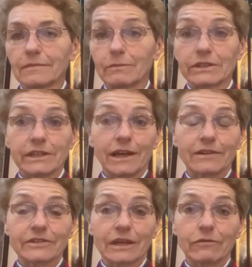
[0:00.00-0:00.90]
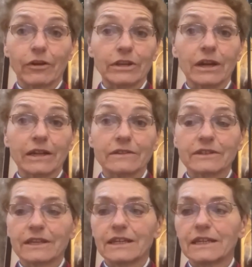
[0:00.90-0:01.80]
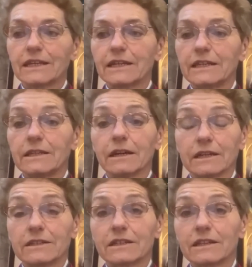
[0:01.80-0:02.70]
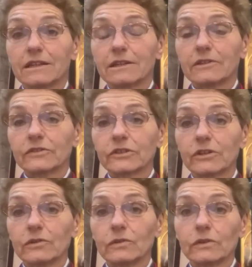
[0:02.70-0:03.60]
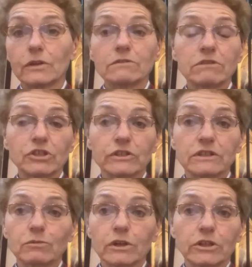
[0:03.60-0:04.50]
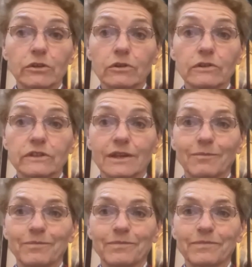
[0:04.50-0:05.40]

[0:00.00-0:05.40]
But alas, that very night he died, so those riches were no good to him.